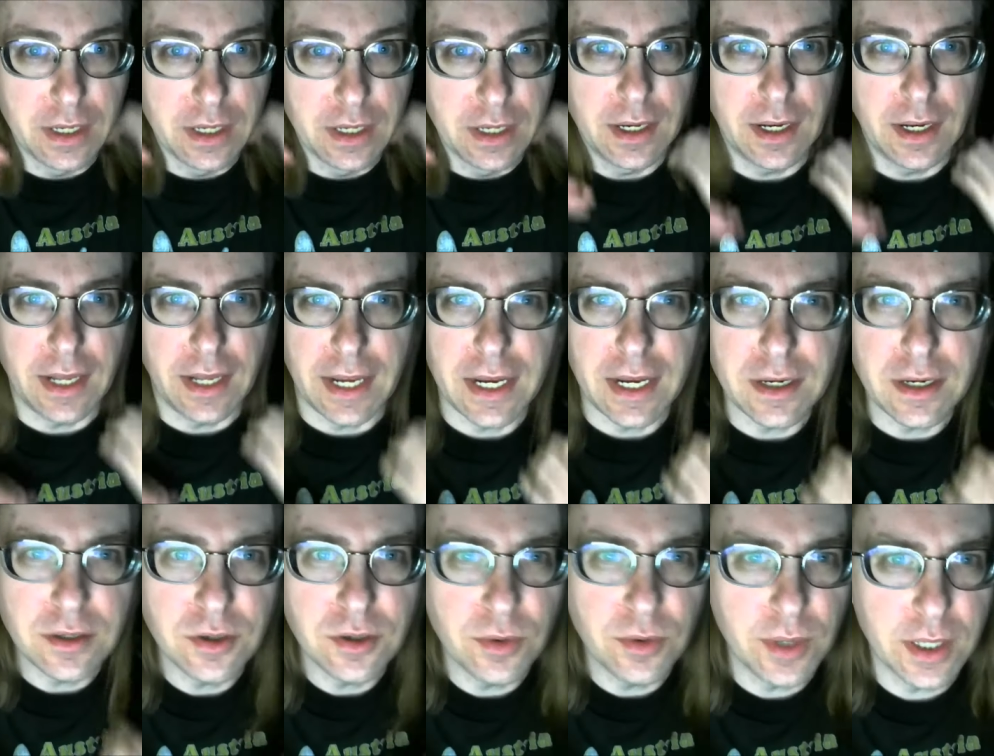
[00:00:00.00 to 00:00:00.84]
And I hate
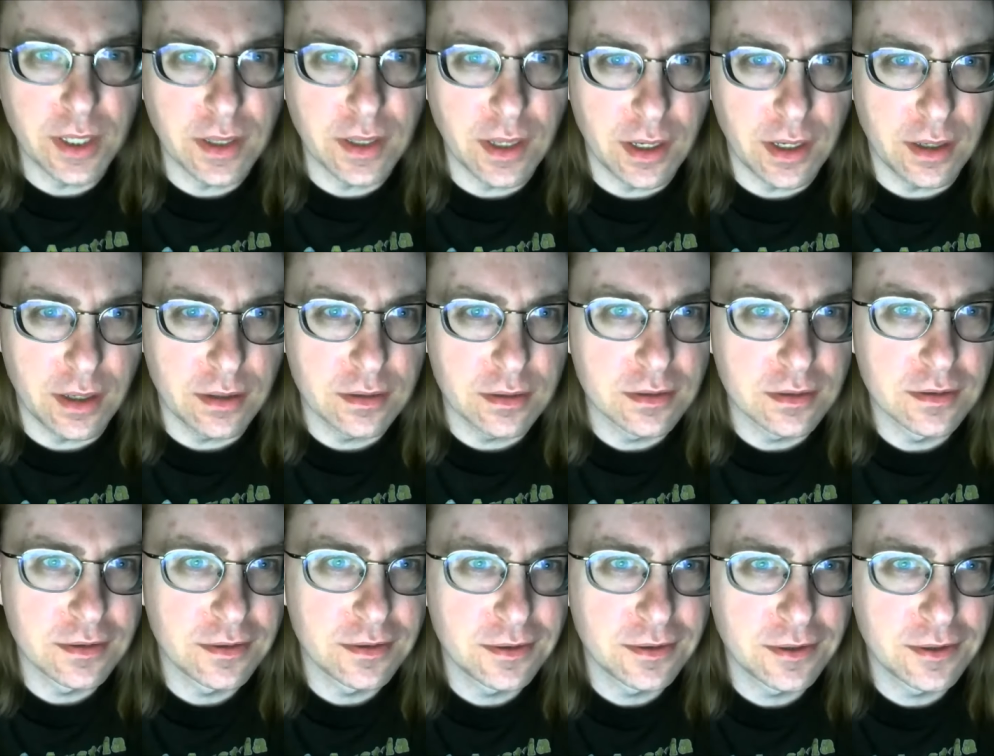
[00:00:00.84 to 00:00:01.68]
doing that.
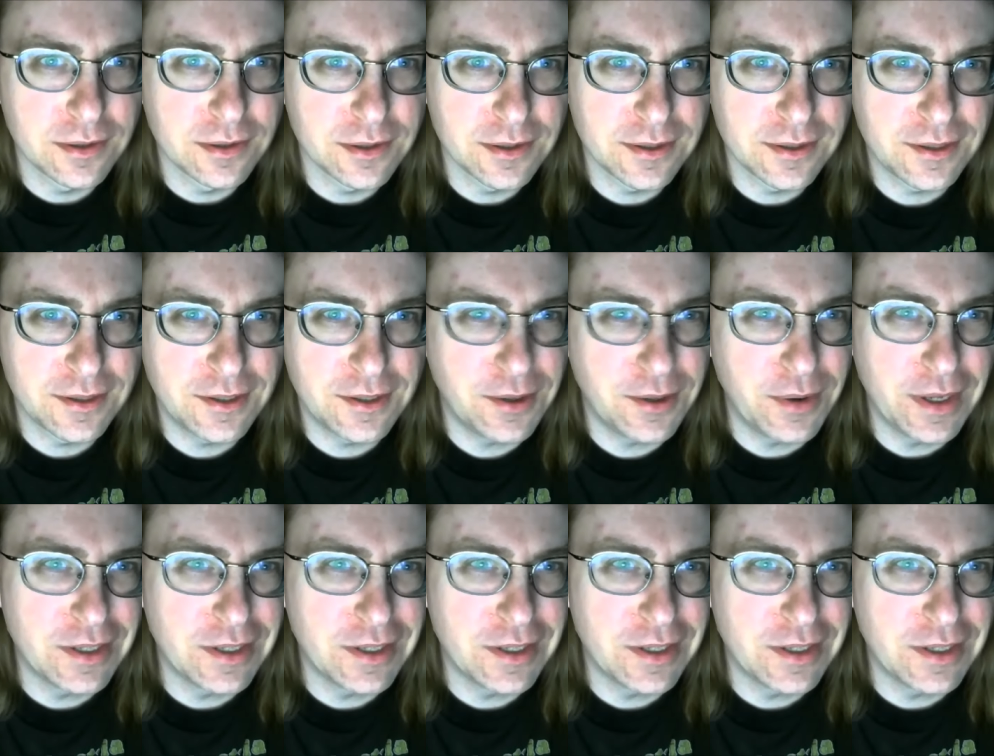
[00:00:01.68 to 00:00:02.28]
So I